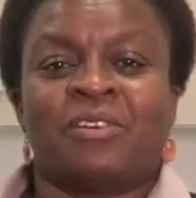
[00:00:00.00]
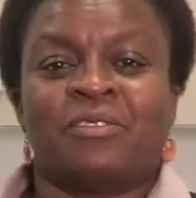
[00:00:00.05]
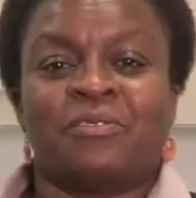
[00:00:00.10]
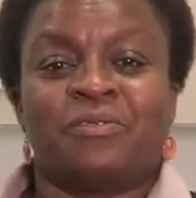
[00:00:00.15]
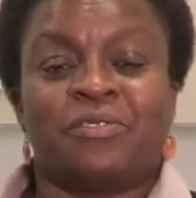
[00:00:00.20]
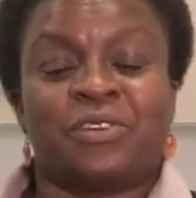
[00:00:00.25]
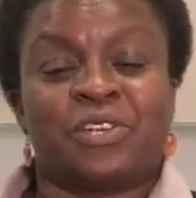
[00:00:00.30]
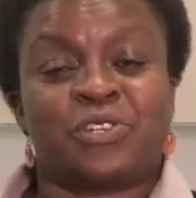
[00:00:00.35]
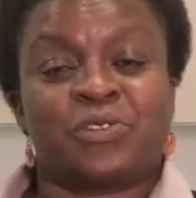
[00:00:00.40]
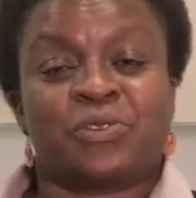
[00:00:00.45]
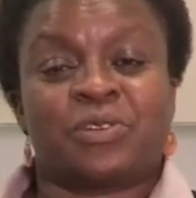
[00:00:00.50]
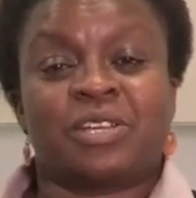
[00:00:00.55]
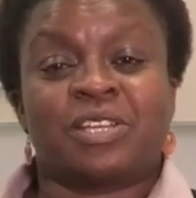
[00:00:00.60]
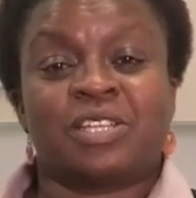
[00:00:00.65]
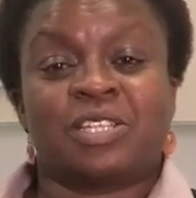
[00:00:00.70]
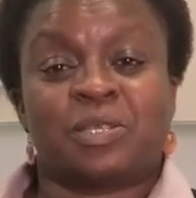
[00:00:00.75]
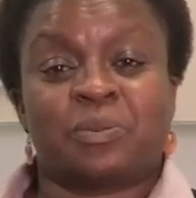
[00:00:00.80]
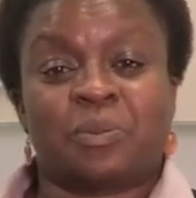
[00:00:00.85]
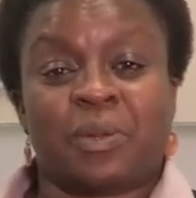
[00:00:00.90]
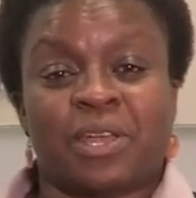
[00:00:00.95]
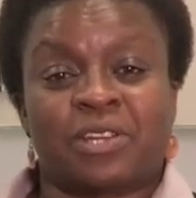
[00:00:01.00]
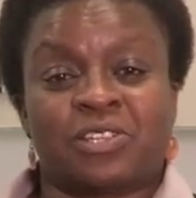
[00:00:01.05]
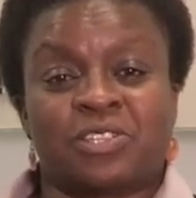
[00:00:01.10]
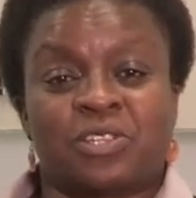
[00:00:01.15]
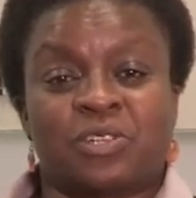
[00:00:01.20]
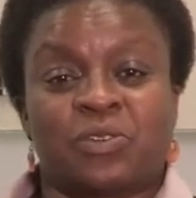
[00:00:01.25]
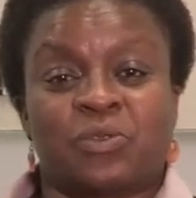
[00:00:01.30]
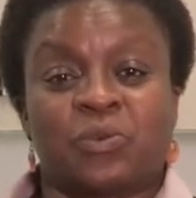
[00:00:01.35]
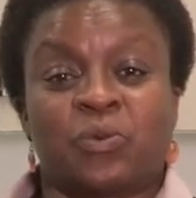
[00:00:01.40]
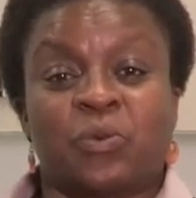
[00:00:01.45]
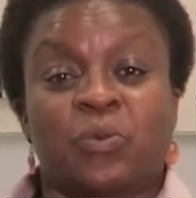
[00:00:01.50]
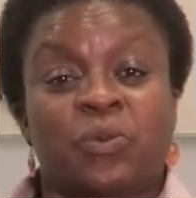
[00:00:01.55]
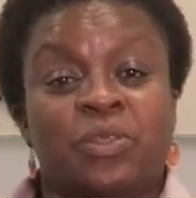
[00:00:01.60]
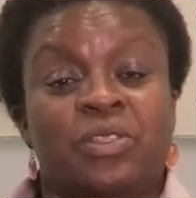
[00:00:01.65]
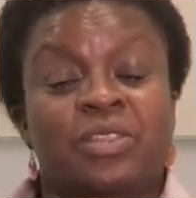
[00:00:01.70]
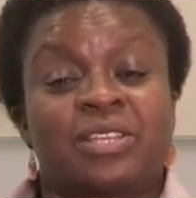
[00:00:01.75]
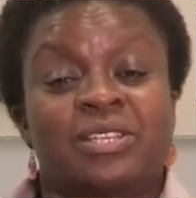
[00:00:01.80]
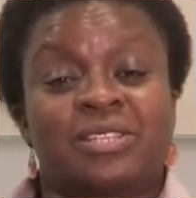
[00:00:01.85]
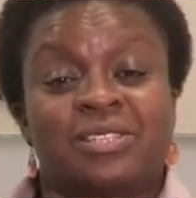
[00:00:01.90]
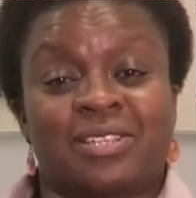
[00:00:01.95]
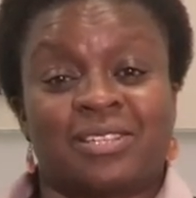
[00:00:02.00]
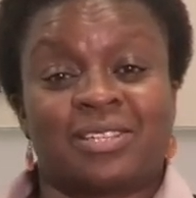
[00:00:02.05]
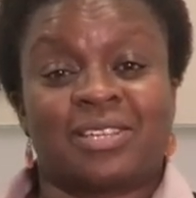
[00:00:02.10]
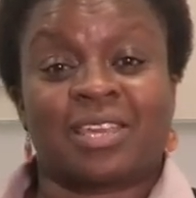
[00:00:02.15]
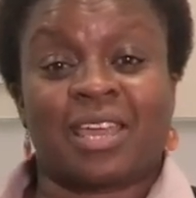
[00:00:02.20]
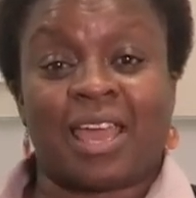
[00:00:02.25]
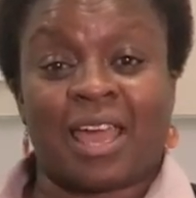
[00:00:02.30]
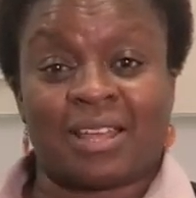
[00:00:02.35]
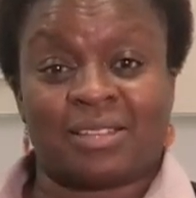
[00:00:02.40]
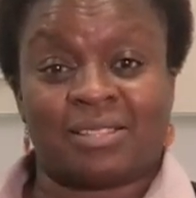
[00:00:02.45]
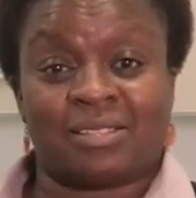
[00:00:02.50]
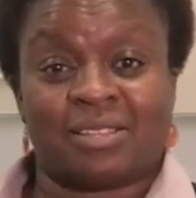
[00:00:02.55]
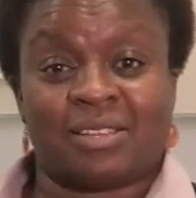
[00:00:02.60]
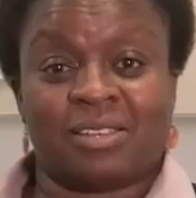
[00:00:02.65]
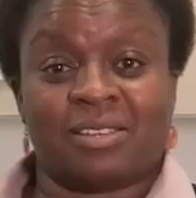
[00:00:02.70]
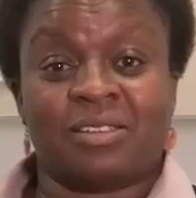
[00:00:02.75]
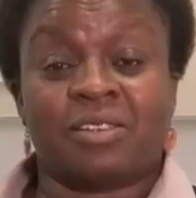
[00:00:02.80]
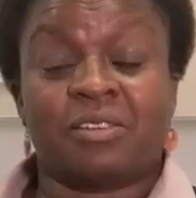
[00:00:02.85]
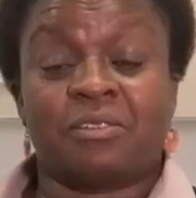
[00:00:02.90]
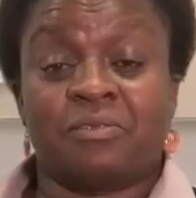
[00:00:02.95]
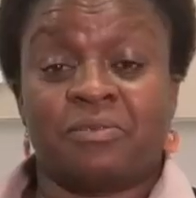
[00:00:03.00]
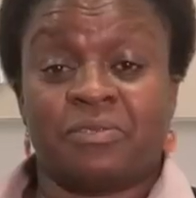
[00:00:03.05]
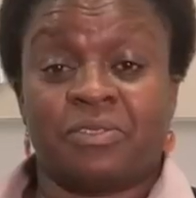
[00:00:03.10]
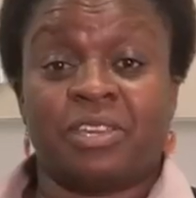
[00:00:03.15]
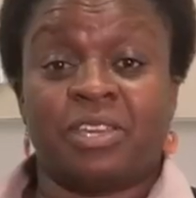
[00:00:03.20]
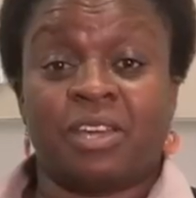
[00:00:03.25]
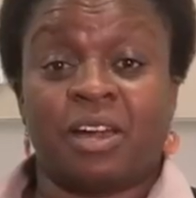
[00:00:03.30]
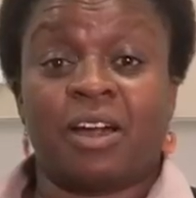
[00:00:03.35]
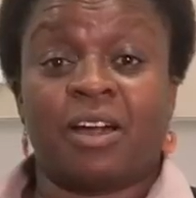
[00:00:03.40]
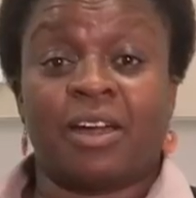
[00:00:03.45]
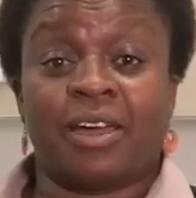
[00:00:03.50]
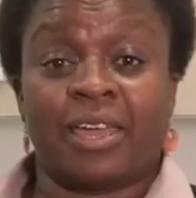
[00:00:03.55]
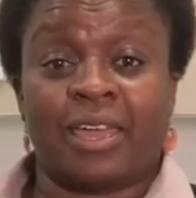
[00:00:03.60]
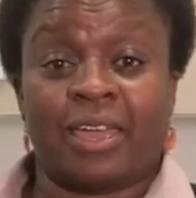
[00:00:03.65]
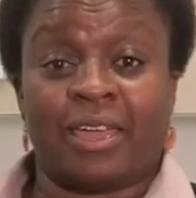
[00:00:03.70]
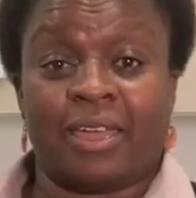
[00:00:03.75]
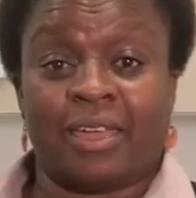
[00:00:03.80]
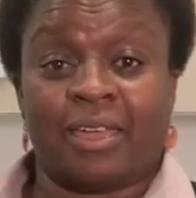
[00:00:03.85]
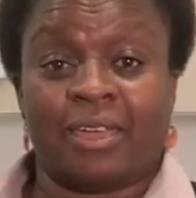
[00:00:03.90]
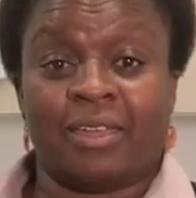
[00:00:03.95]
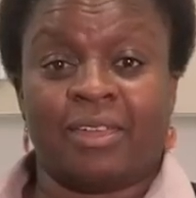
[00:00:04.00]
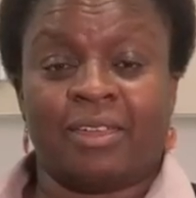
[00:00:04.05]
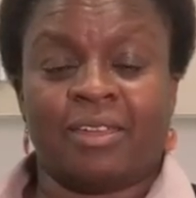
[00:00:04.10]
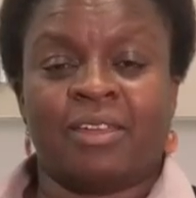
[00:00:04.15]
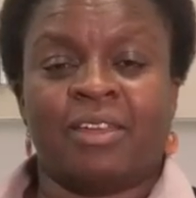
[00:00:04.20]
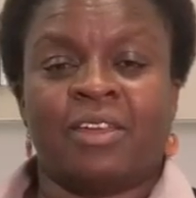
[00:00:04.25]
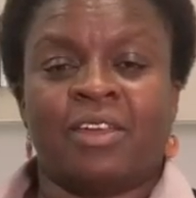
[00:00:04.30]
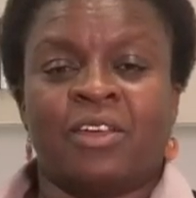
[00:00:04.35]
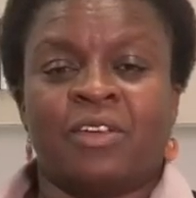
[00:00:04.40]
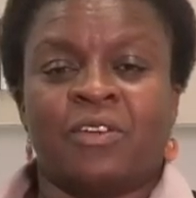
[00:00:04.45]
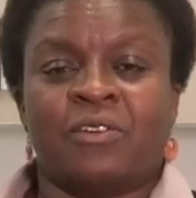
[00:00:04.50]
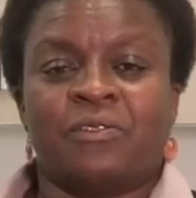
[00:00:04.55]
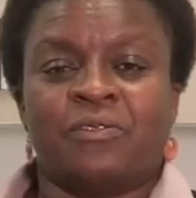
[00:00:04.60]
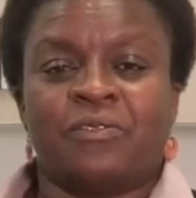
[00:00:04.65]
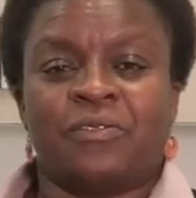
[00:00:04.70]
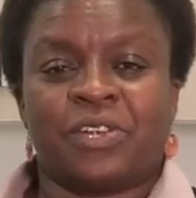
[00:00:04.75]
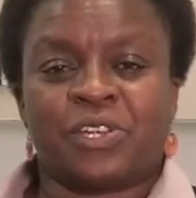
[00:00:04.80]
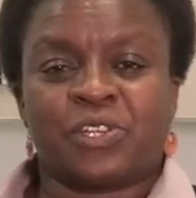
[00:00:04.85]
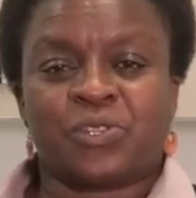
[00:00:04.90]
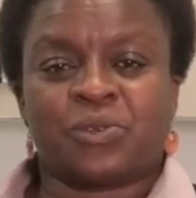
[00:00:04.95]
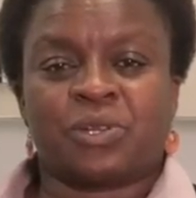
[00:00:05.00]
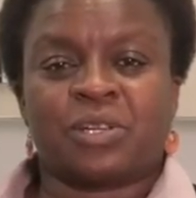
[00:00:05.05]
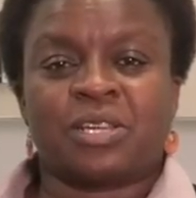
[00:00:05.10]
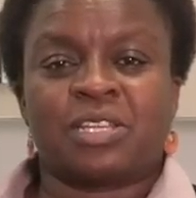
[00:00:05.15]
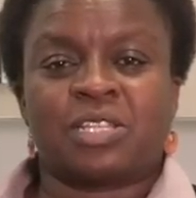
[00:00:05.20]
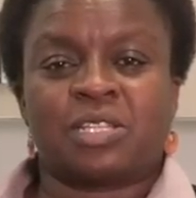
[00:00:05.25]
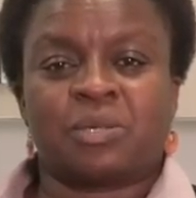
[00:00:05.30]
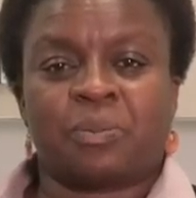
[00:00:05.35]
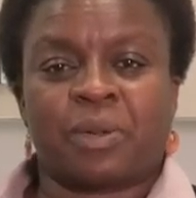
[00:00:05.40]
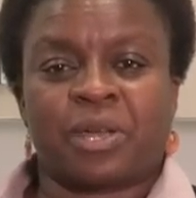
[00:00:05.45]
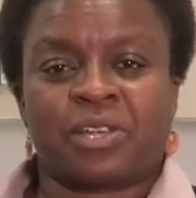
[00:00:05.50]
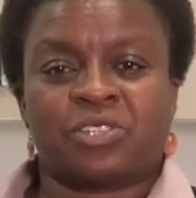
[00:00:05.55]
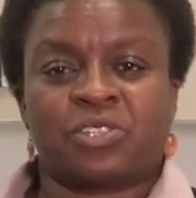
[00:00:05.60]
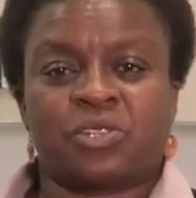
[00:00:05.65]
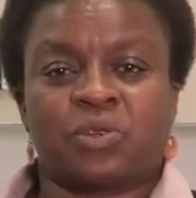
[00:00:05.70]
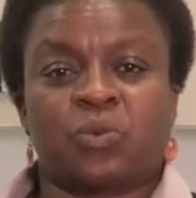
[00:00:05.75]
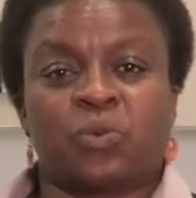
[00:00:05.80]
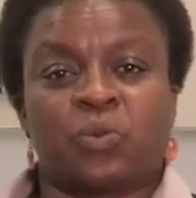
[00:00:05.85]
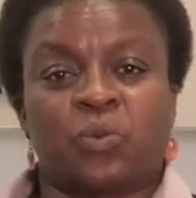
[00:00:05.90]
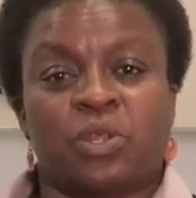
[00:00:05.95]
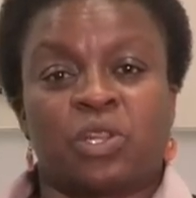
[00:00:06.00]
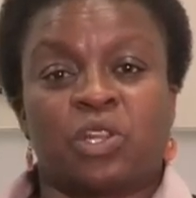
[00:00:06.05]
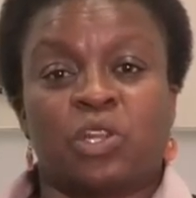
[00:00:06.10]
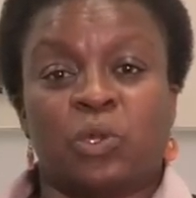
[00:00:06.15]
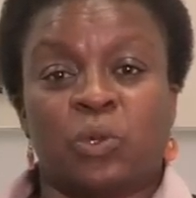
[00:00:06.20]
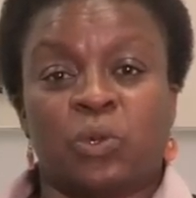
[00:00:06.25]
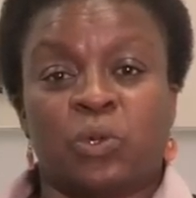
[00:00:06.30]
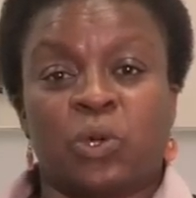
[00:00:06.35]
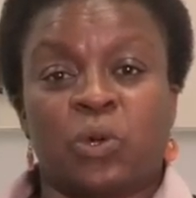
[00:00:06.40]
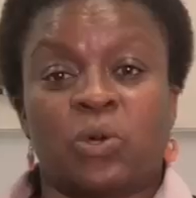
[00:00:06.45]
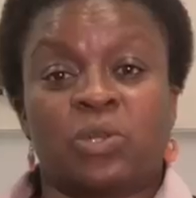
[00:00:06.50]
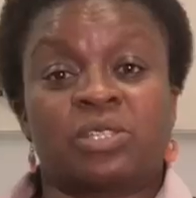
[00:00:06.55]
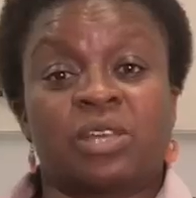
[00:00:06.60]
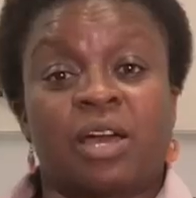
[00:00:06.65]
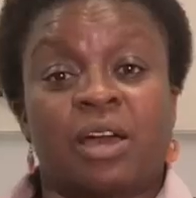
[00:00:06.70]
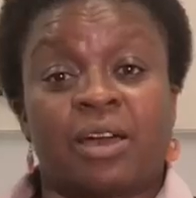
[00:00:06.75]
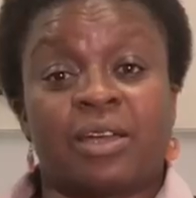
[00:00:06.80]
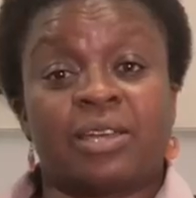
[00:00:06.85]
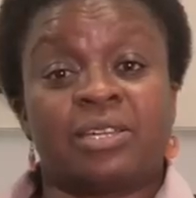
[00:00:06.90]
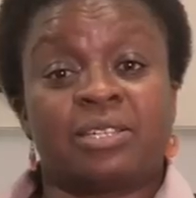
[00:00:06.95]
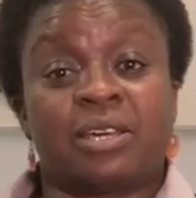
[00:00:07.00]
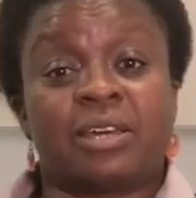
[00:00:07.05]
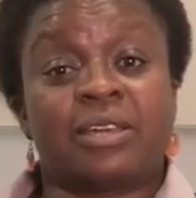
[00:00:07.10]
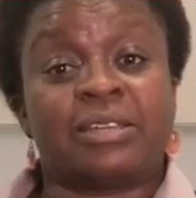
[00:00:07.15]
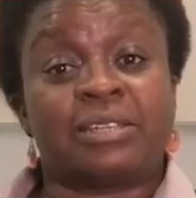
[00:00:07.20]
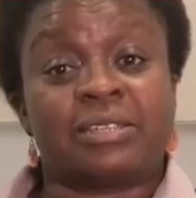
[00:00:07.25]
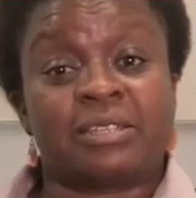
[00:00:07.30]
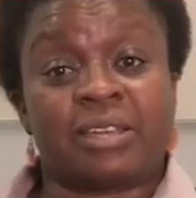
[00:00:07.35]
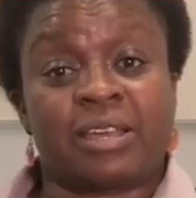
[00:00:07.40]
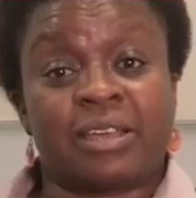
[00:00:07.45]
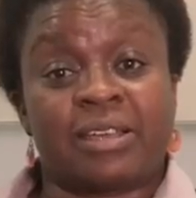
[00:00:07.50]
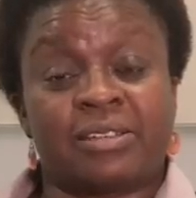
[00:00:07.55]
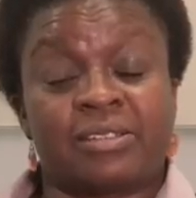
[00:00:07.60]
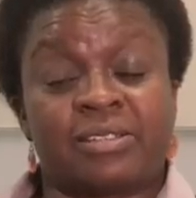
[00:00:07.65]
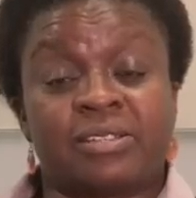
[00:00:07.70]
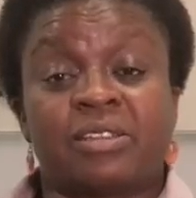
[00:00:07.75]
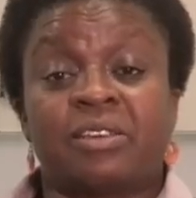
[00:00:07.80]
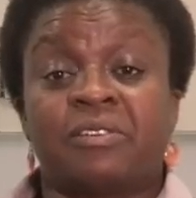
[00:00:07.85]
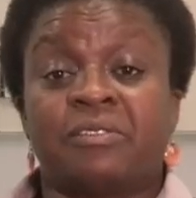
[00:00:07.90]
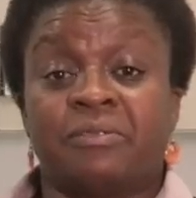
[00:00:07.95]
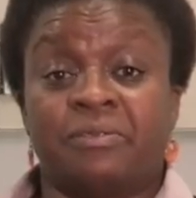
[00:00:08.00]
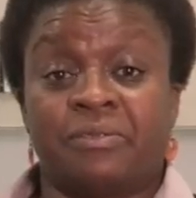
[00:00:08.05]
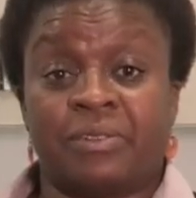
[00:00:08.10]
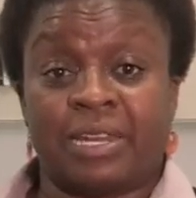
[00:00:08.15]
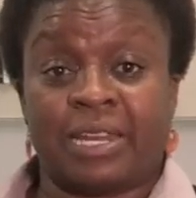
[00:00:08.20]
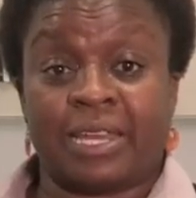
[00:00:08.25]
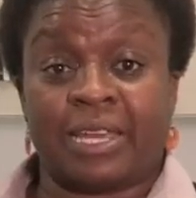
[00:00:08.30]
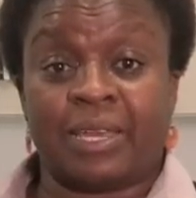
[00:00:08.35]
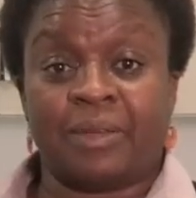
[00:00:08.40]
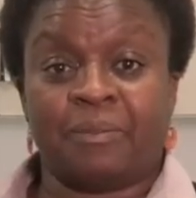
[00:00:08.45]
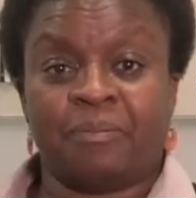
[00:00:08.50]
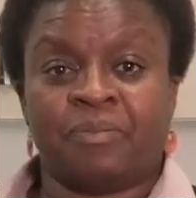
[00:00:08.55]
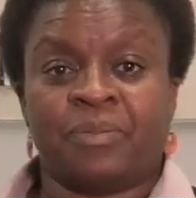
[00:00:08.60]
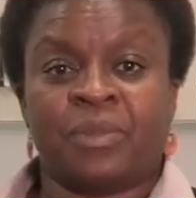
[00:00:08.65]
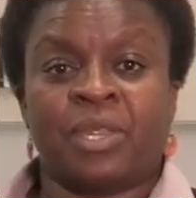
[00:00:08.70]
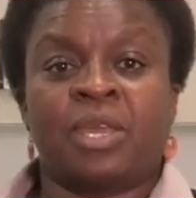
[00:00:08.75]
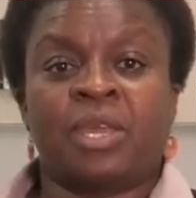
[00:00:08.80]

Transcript: Visual inspection with acetic acid, VIA, visual inspection with Lugo's iodine test, VILI,